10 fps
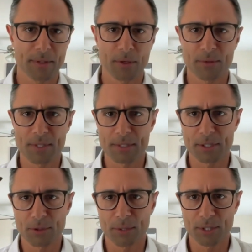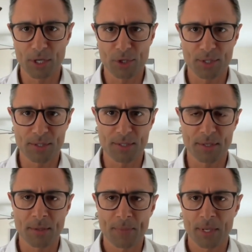These lead to reductions in
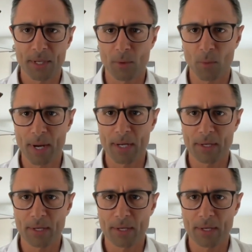weight,